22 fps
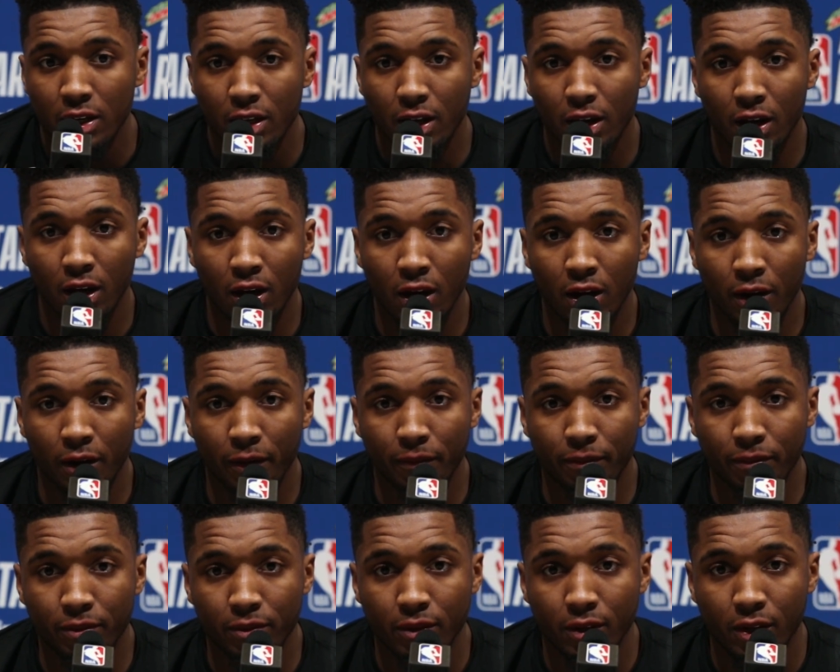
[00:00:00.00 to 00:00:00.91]

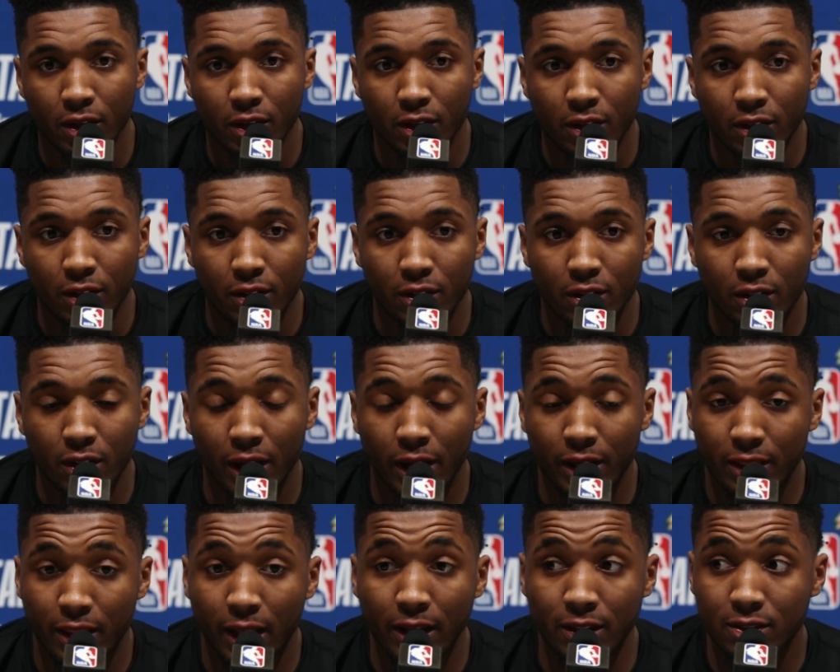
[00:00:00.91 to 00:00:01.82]

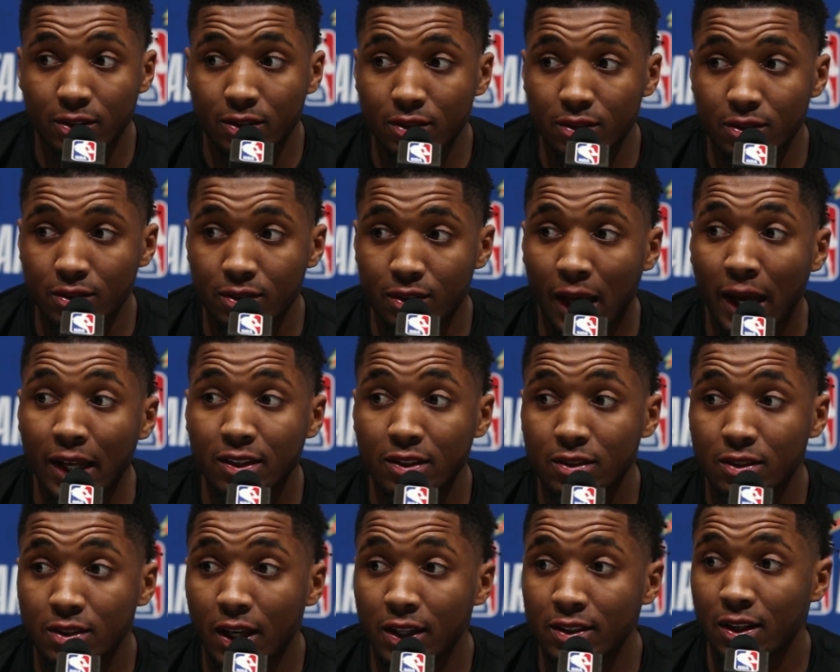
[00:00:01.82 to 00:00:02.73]
Like, that
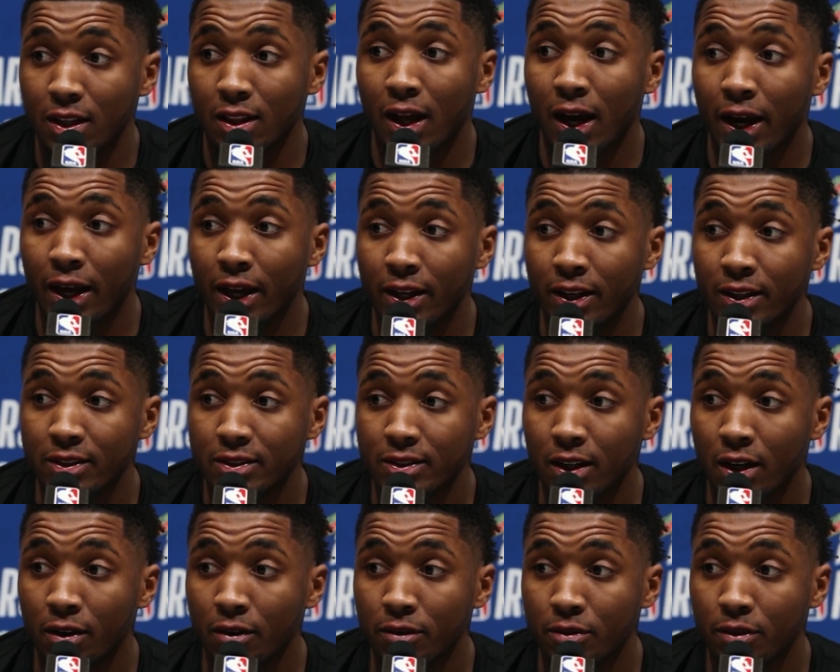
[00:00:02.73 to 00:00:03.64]
says a lot in
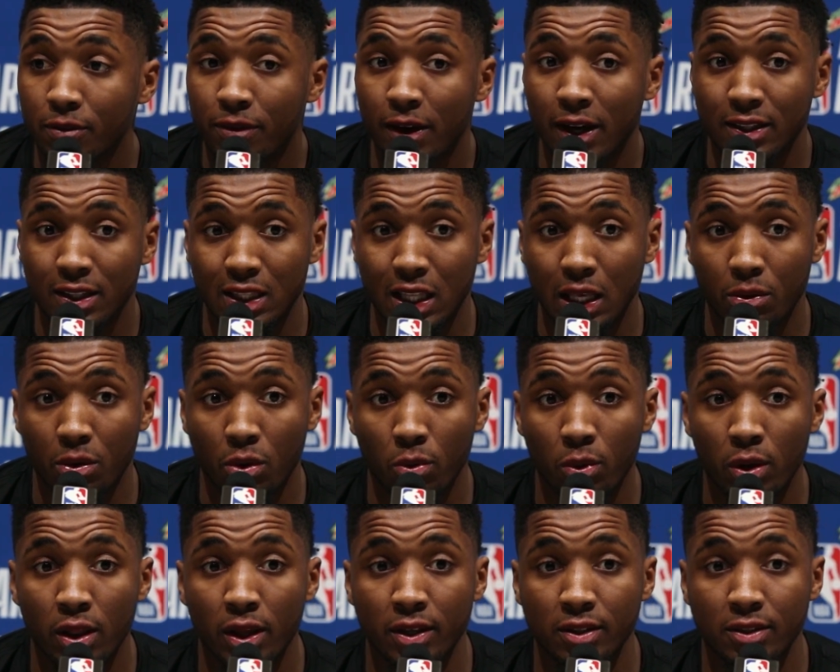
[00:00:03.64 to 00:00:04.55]
itself. The fact that they were
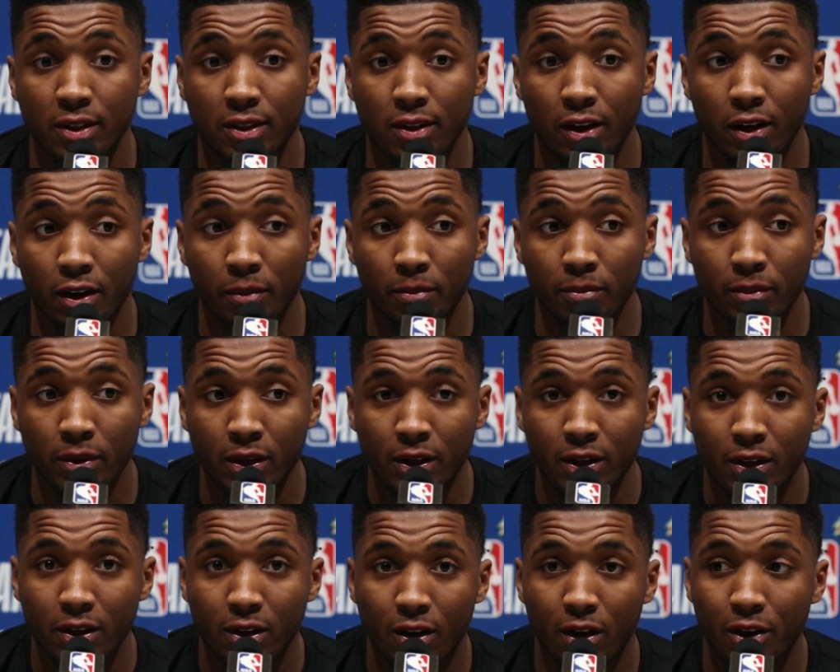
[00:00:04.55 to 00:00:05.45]
willing to come
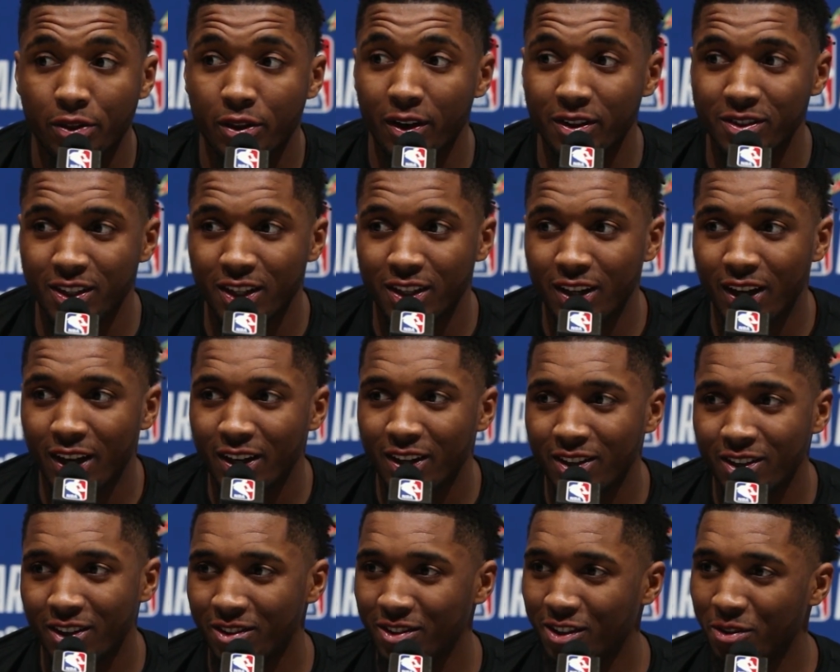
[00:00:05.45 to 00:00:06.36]
on Thursday
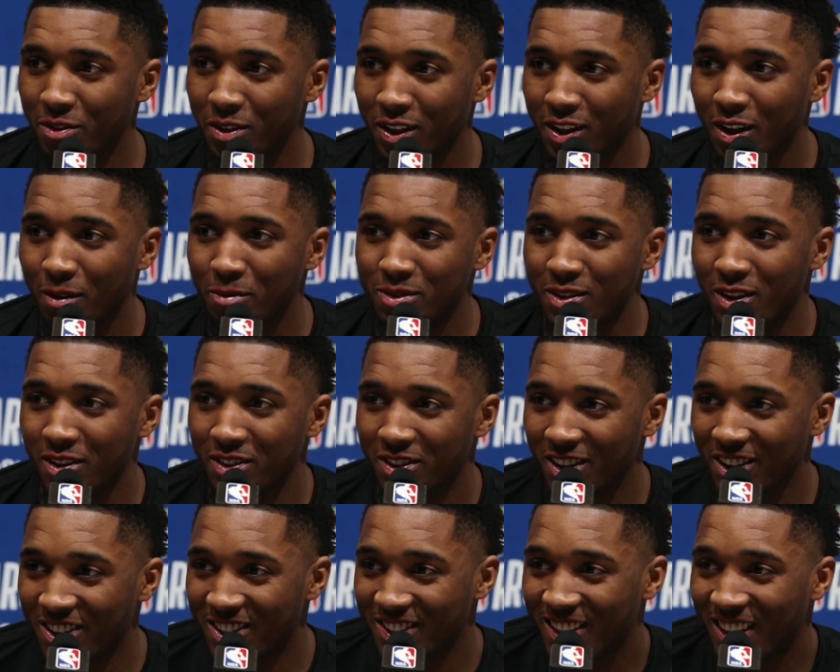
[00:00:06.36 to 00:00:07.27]
night, you know, no one comes on
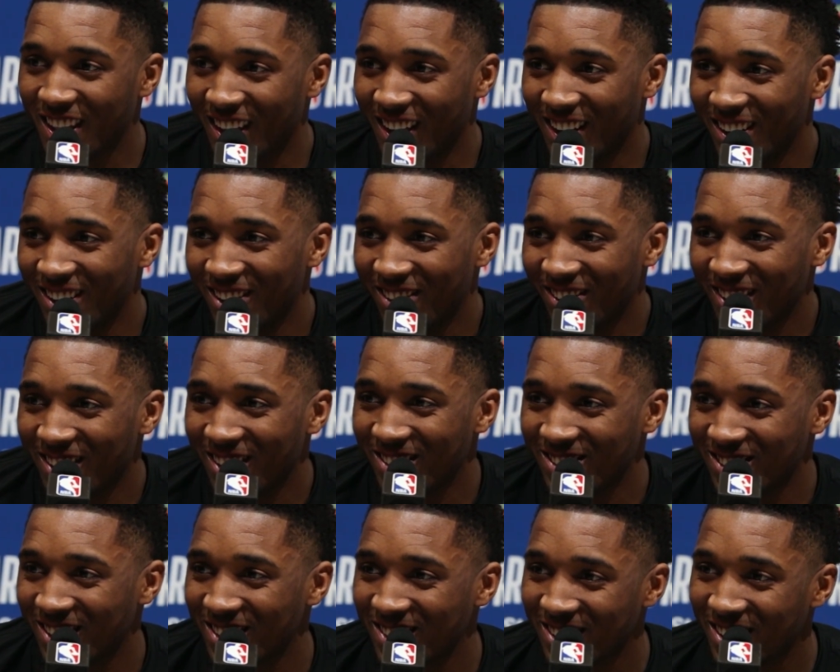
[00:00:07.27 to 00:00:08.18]
Thursday. No one
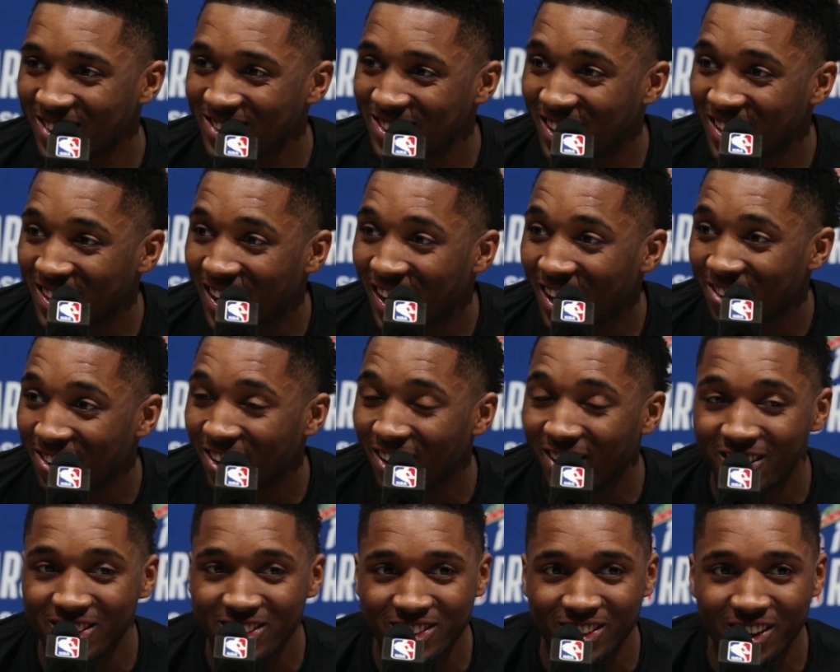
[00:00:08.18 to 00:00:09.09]
comes on Thursday night. It's
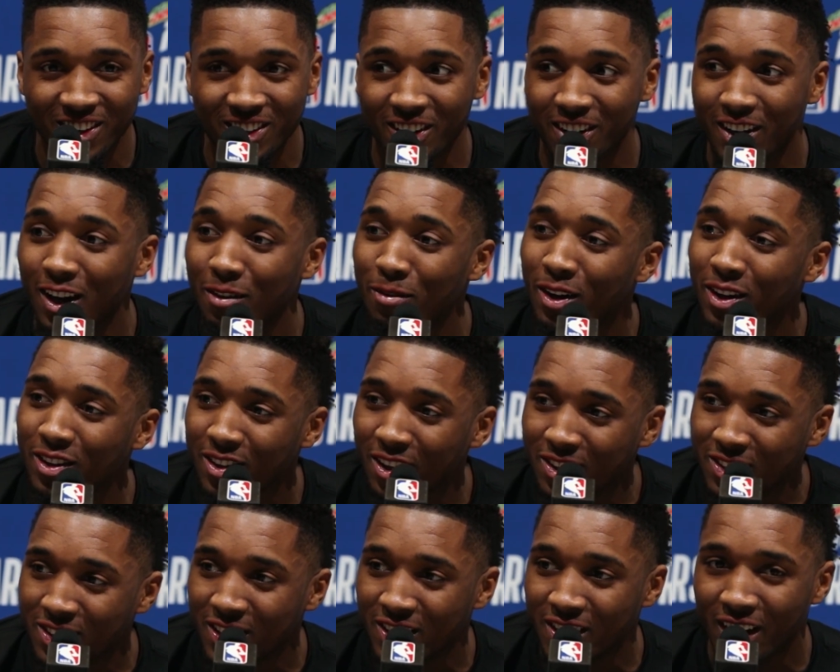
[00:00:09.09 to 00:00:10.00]
All-Star. They come on
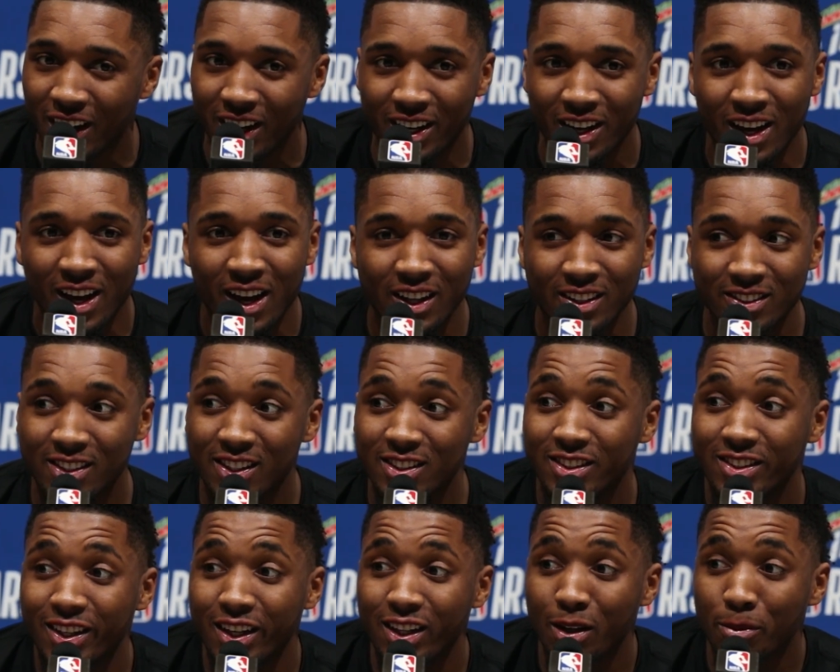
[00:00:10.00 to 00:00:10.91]
Thursday night
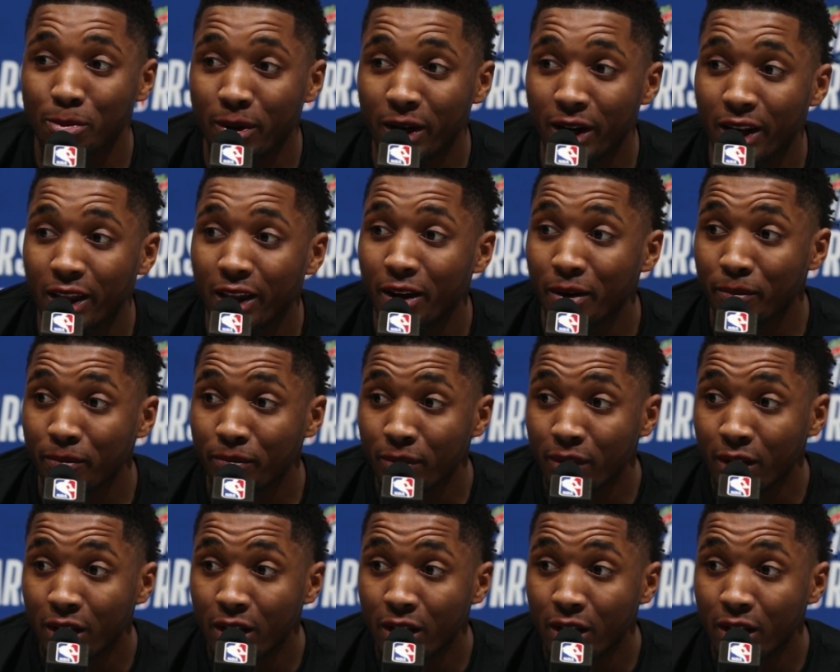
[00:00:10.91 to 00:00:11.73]
to celebrate him.